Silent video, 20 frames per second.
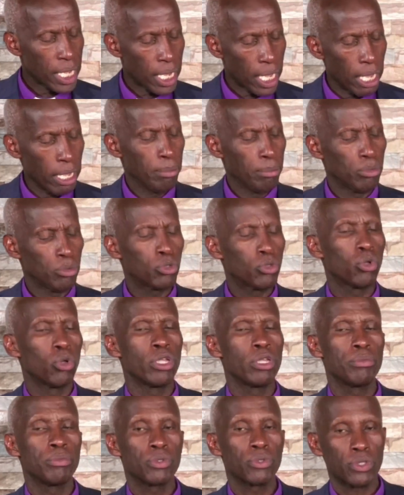came to
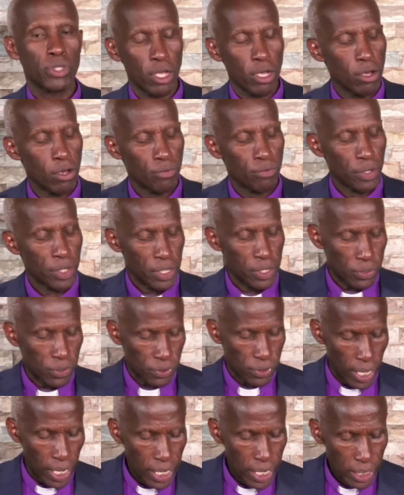himself, he
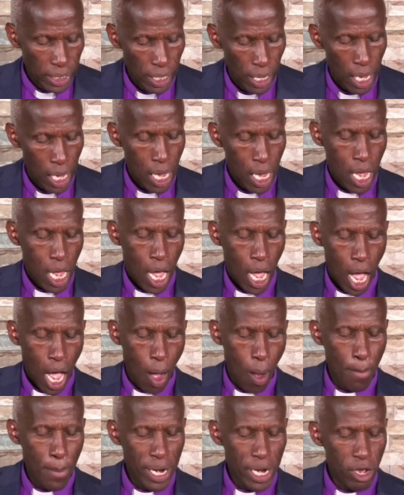said,
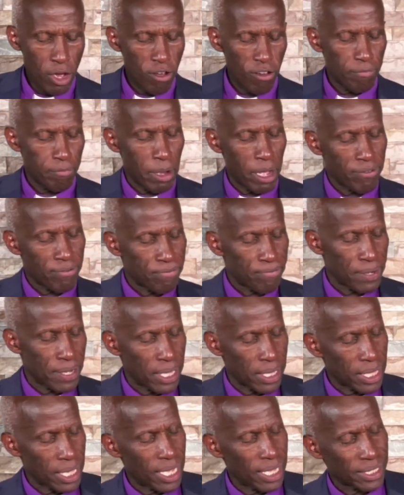how many of my
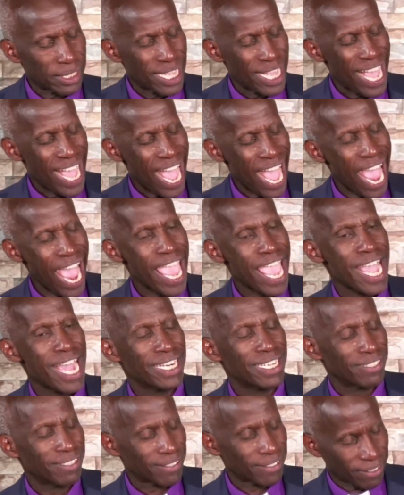father's
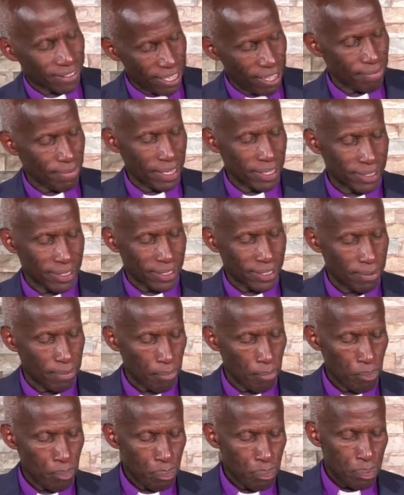hired servants
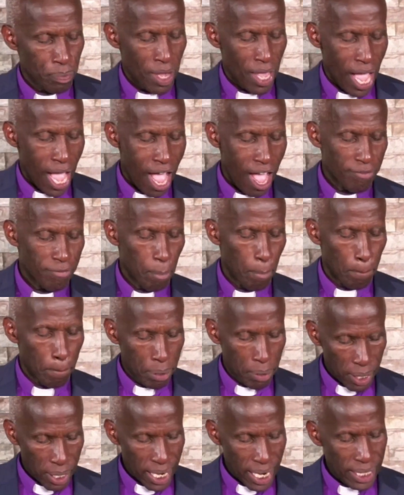have
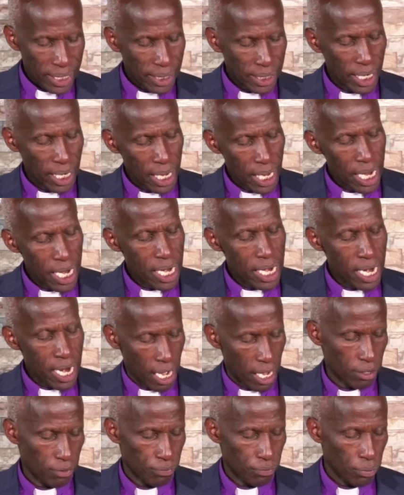bread
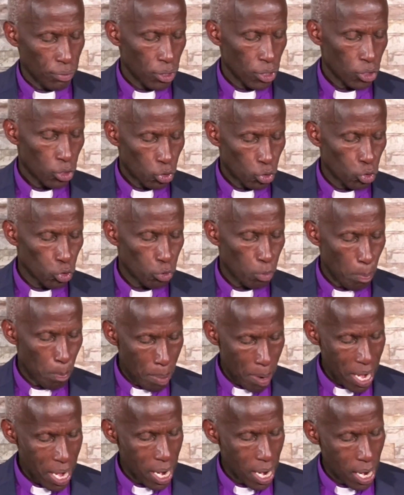enough to
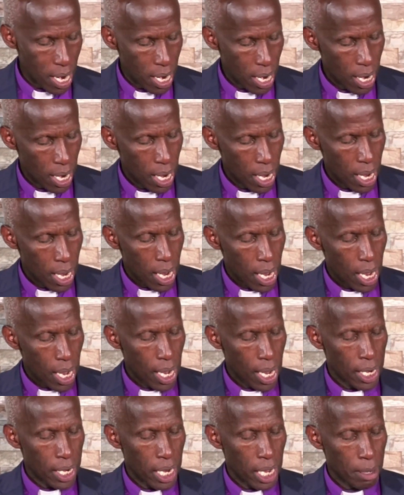spare?
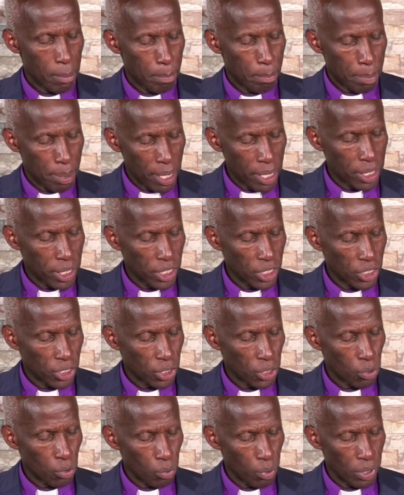And I perish
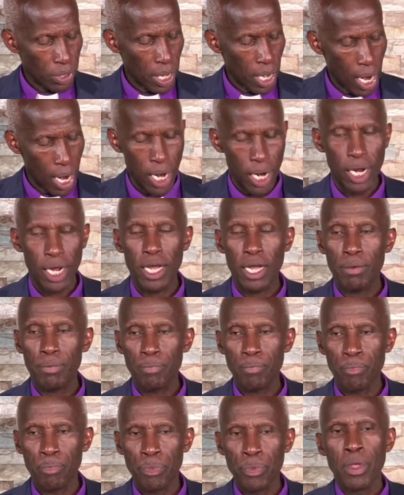with hunger.
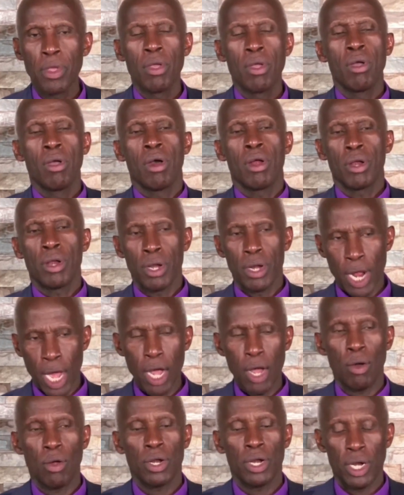
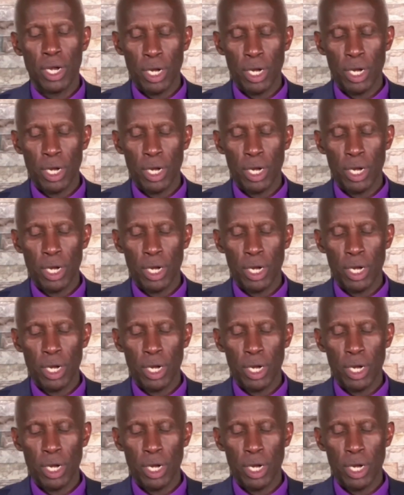Now,